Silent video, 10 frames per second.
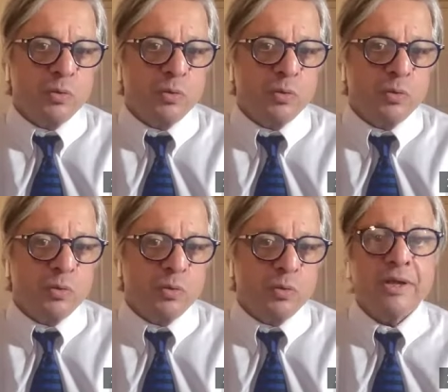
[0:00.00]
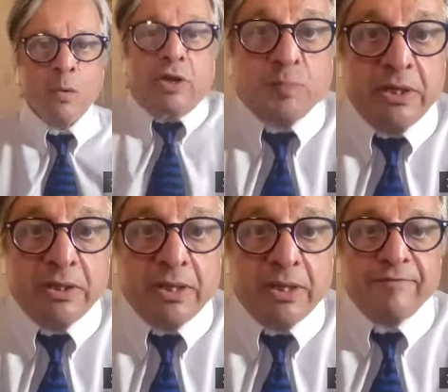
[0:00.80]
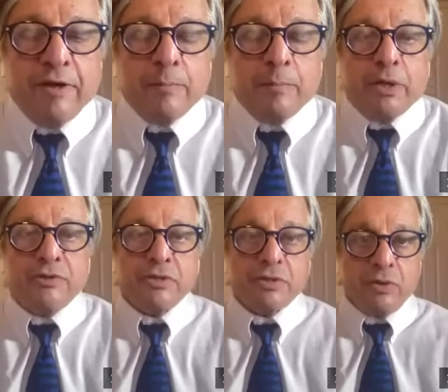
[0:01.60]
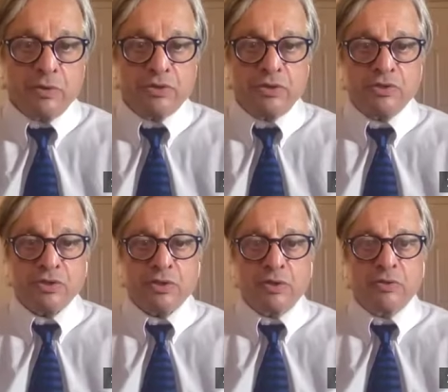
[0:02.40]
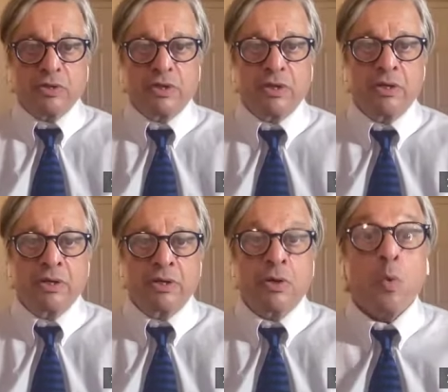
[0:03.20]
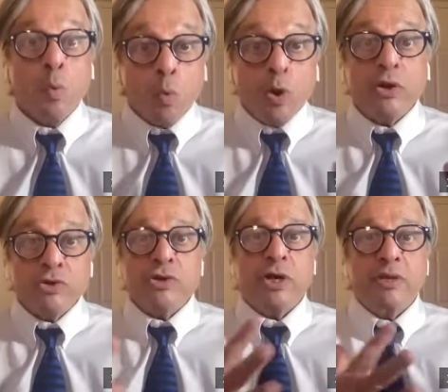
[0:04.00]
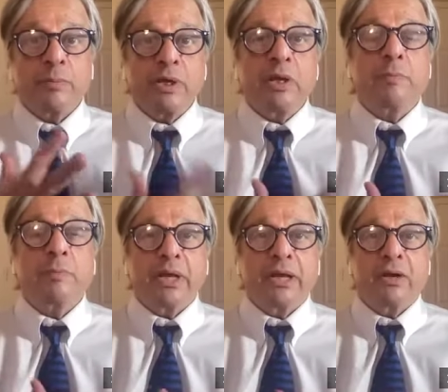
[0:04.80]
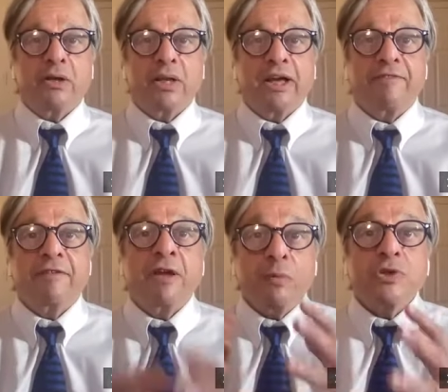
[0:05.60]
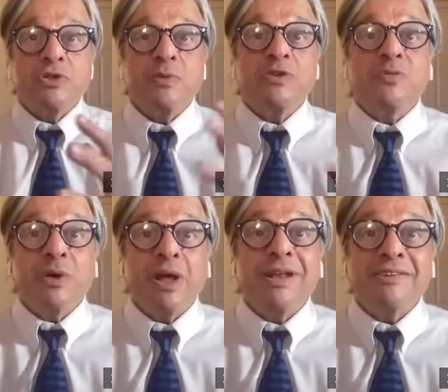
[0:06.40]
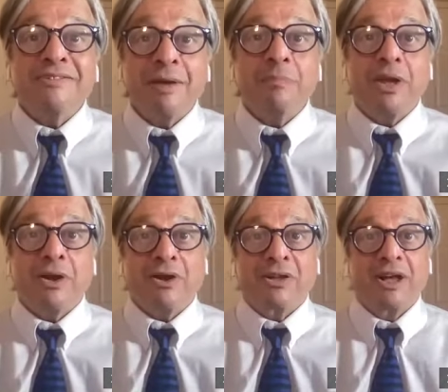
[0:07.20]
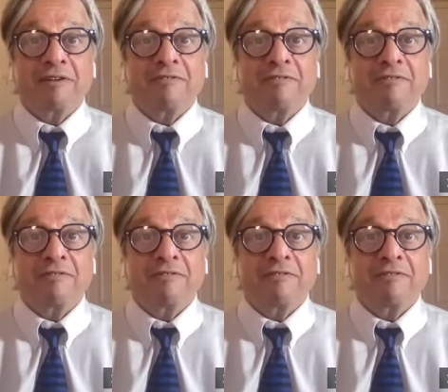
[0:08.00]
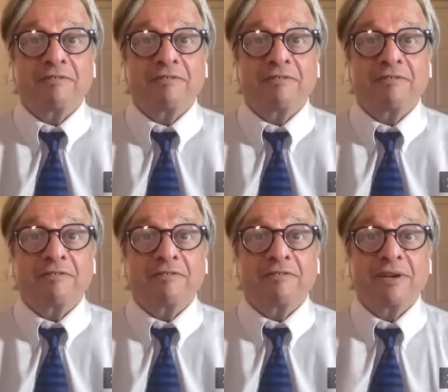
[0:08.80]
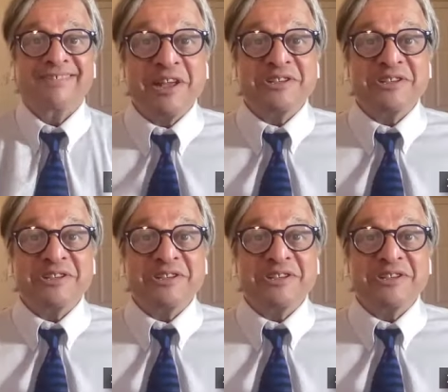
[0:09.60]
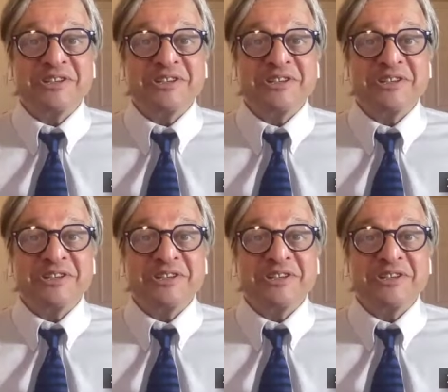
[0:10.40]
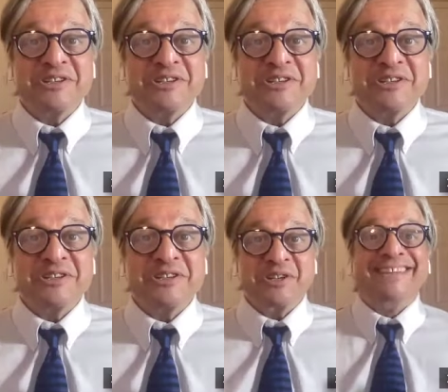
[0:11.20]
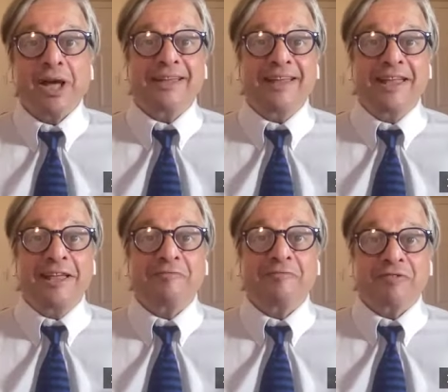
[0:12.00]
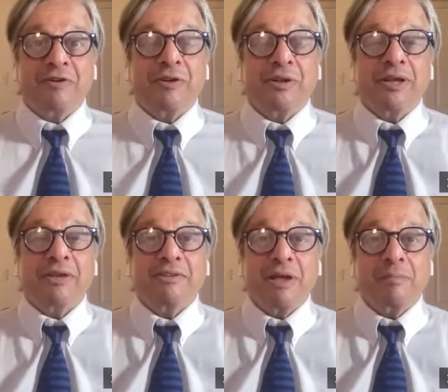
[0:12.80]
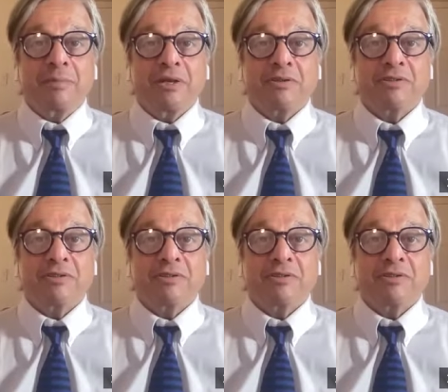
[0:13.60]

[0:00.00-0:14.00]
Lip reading: Or it's a way of trying to speed life up because it's going too slowly. We're trying to manipulate our life, which means we're not accepting our life. If you have tension in your body, you're not in full acceptance.